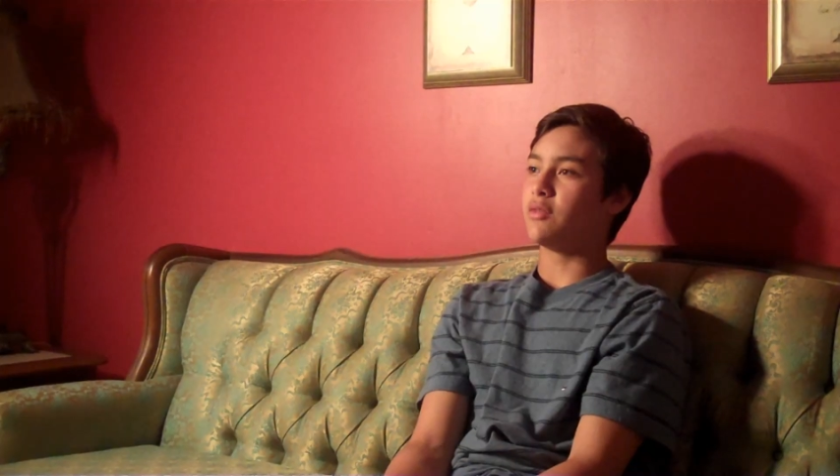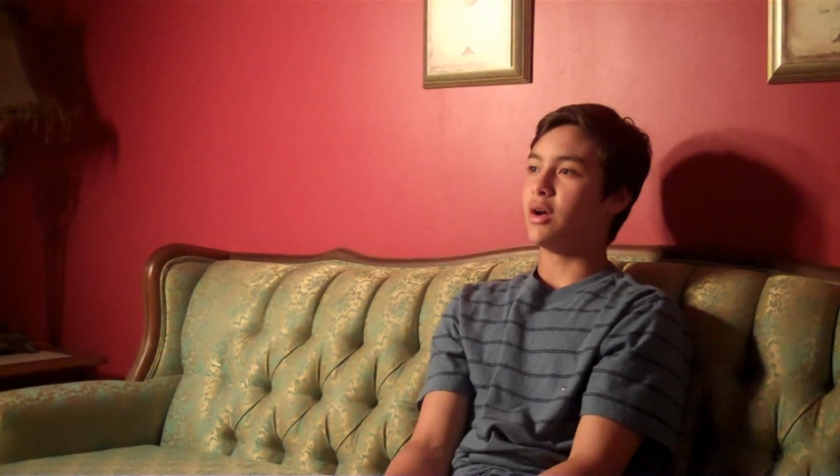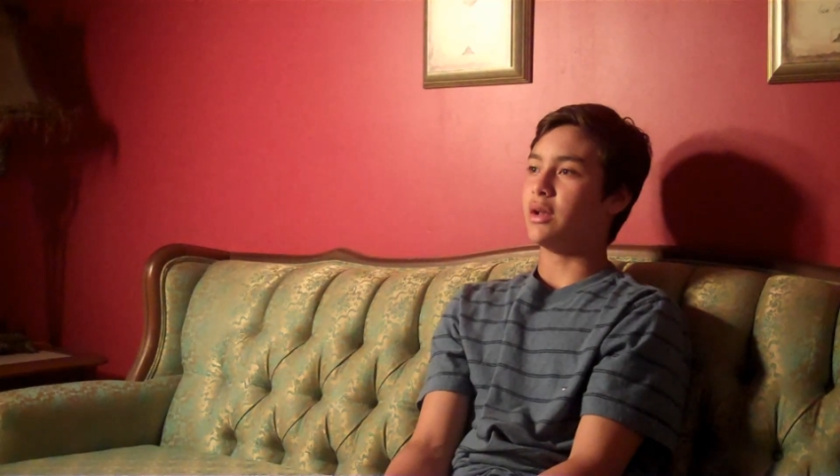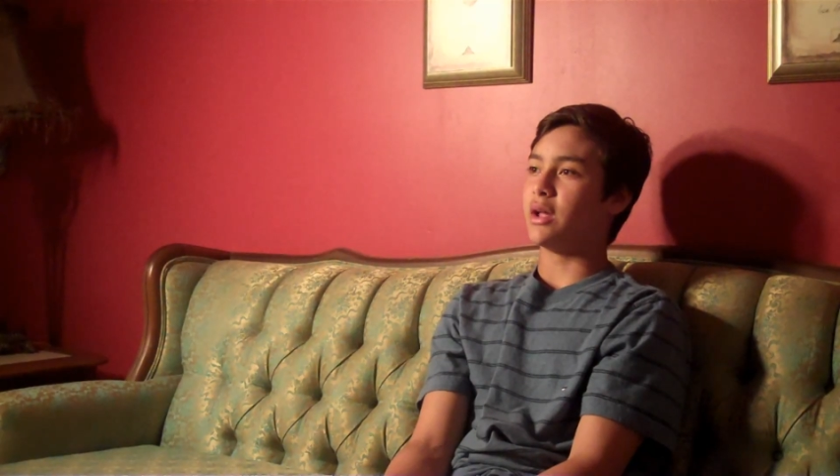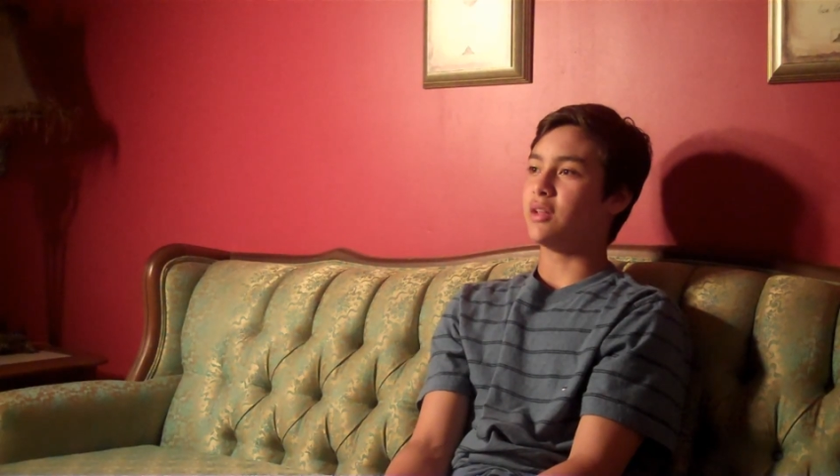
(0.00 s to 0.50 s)
I've
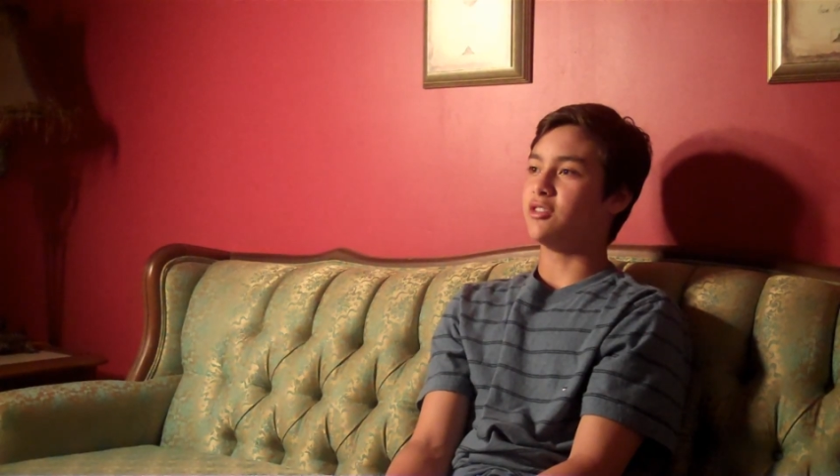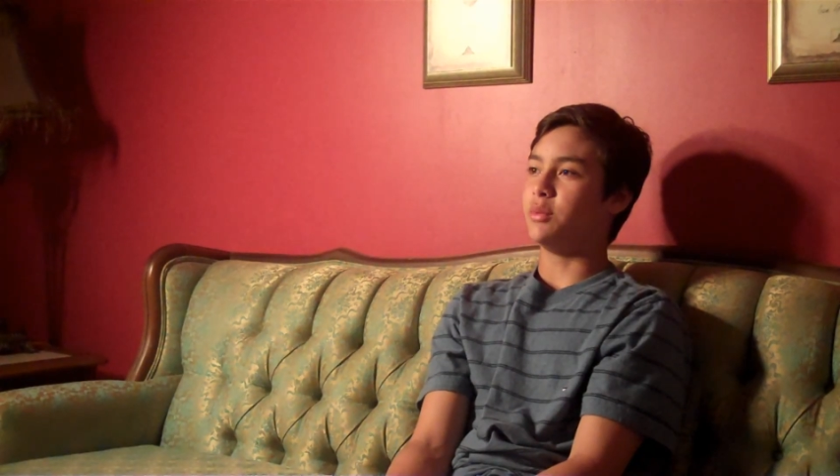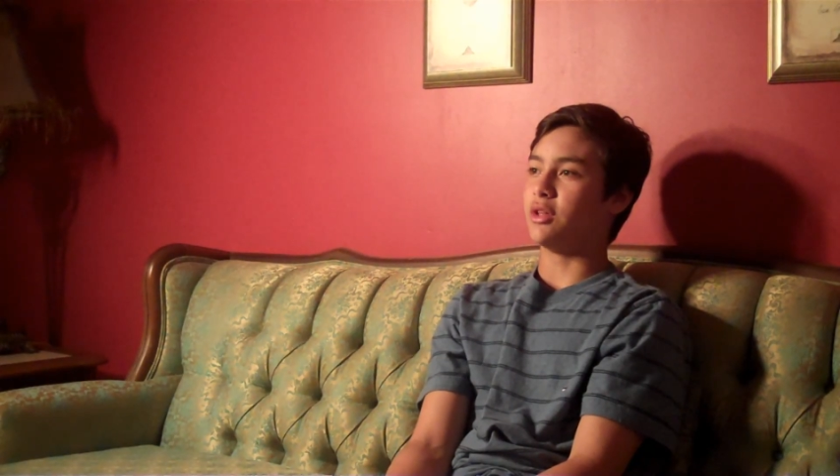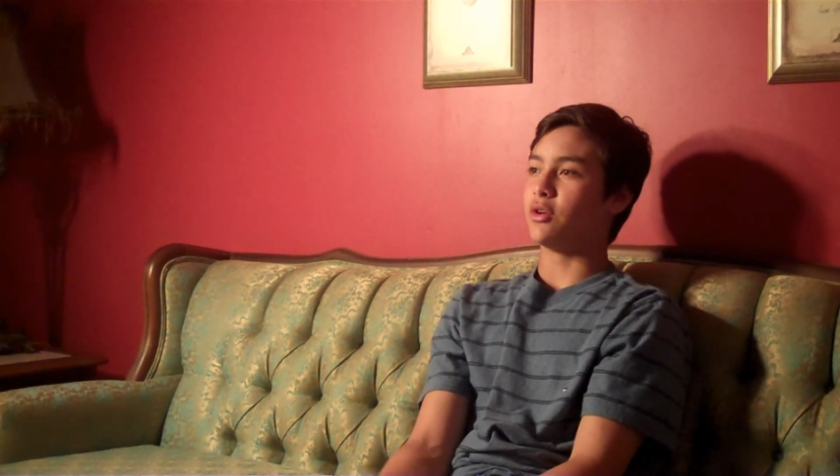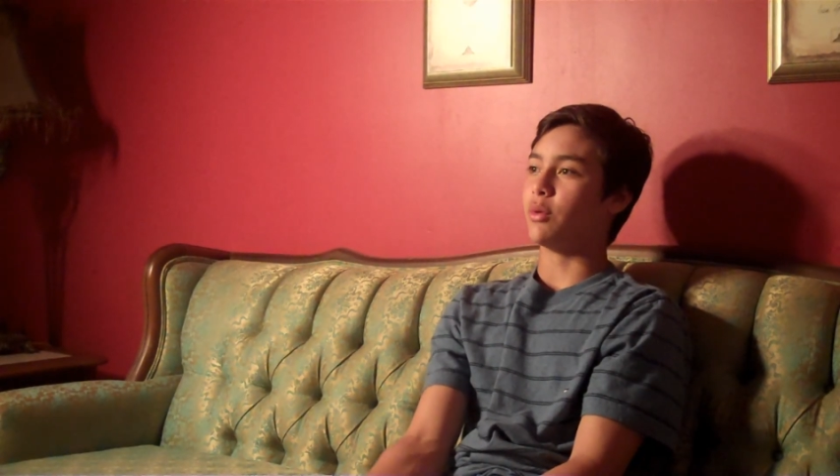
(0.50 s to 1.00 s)
gotten asked to be
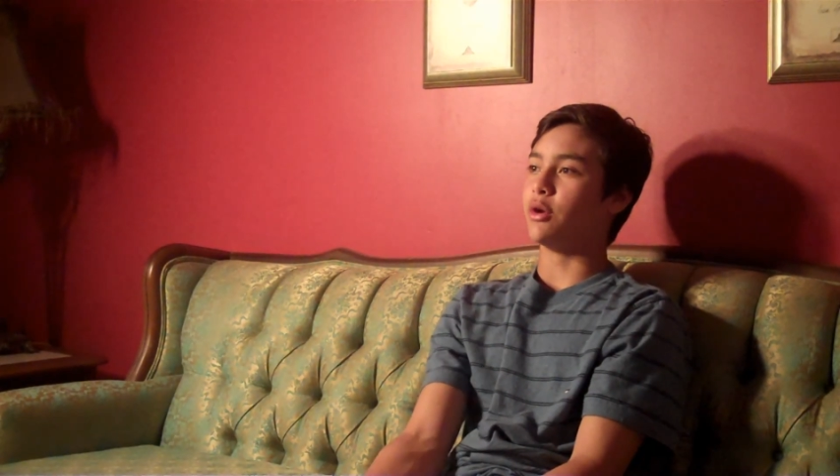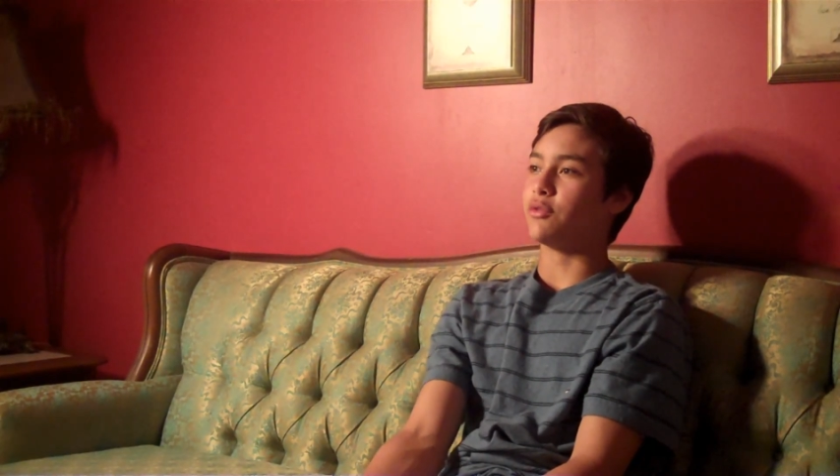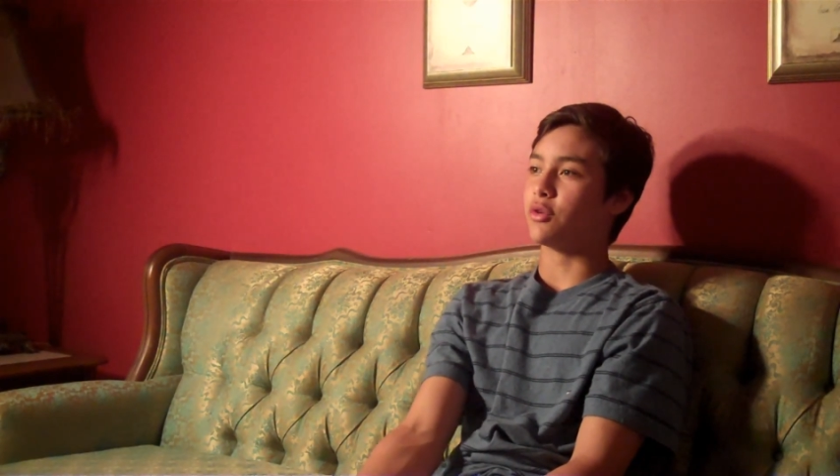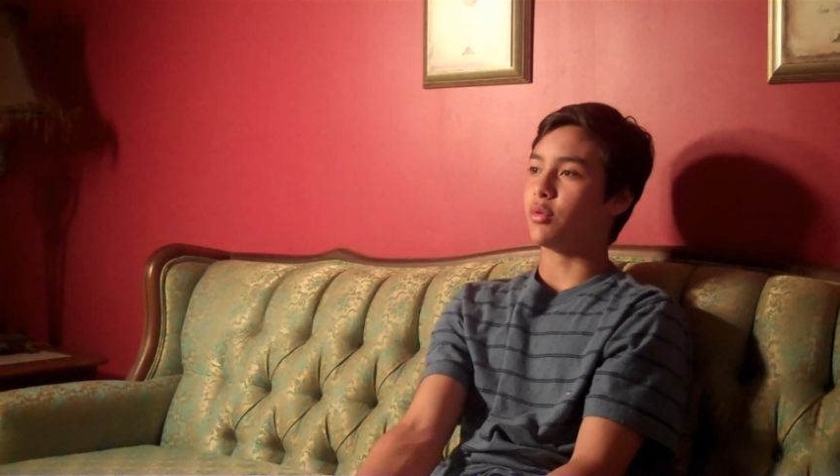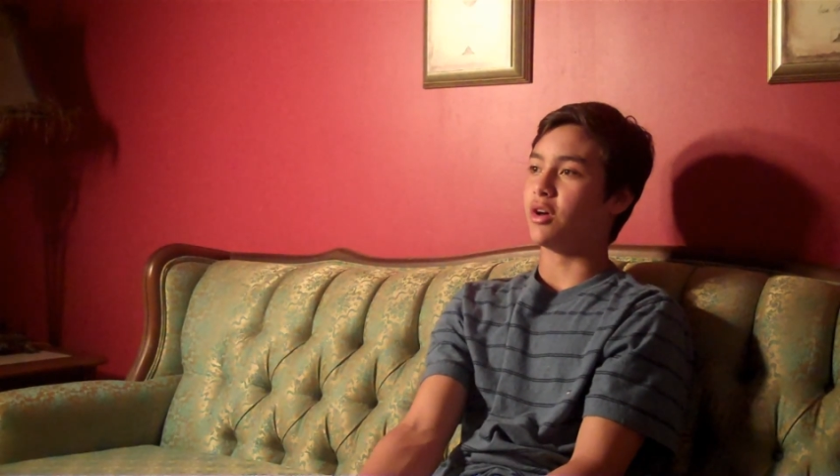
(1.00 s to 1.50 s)
like a runner
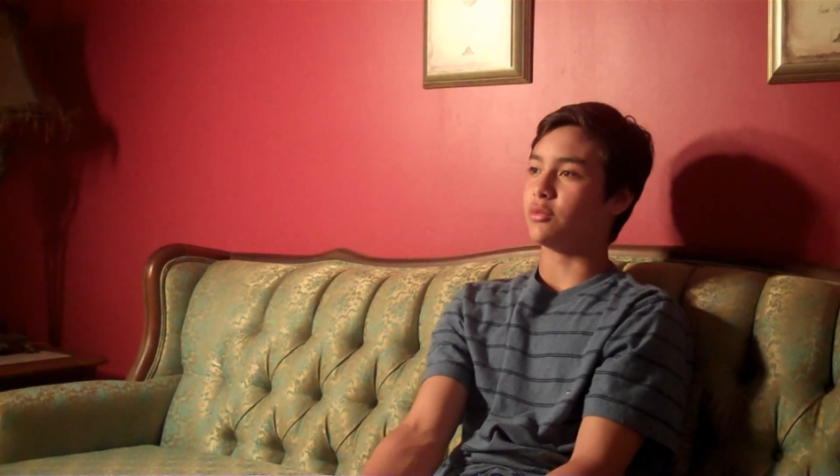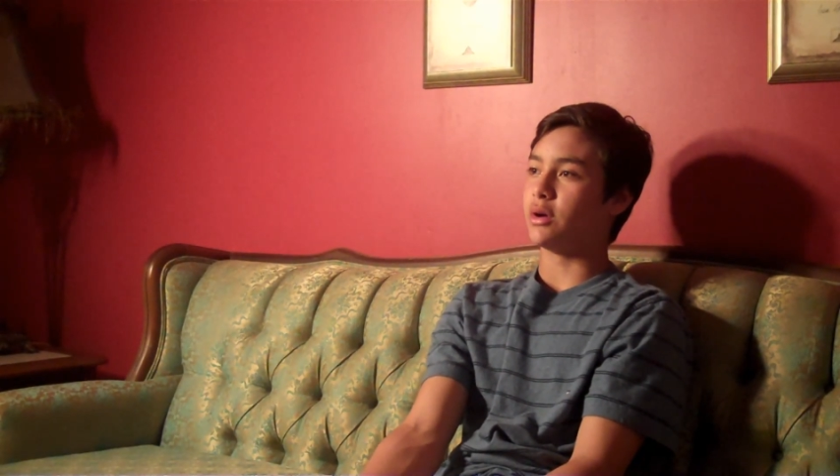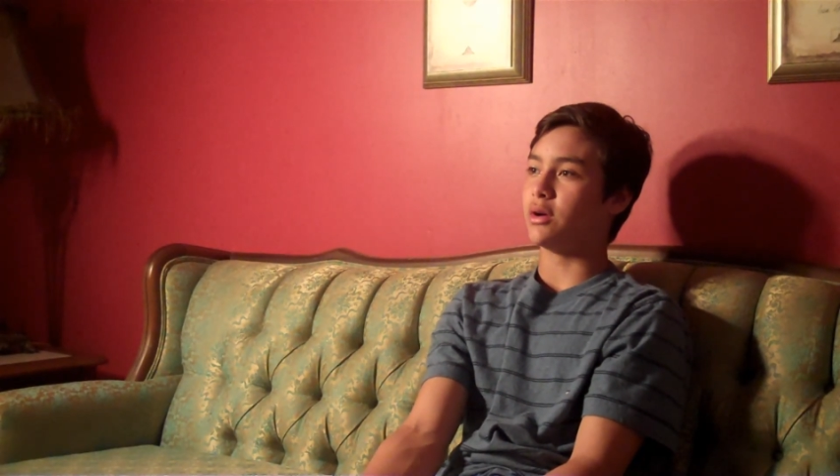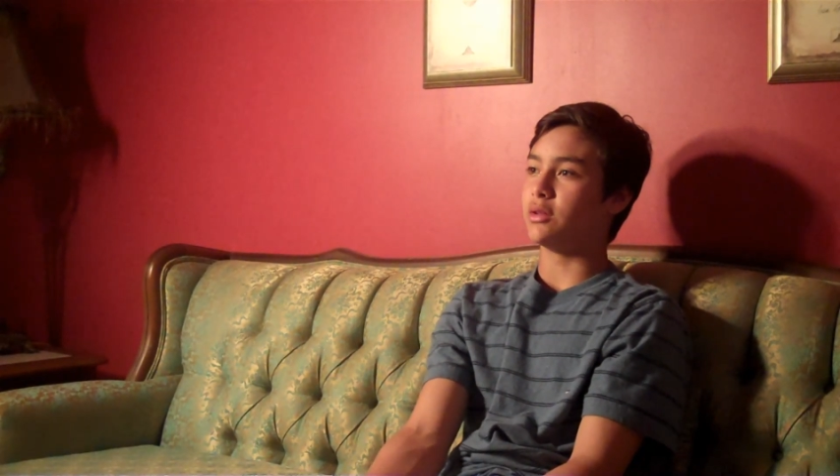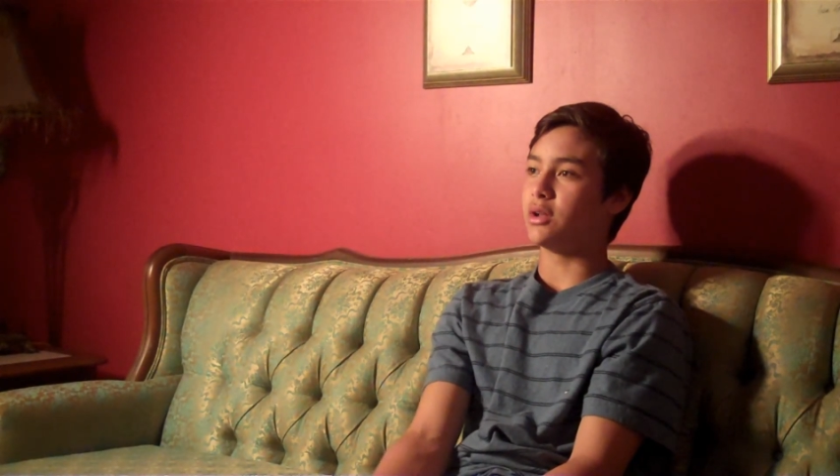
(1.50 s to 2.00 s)
for Crosswild,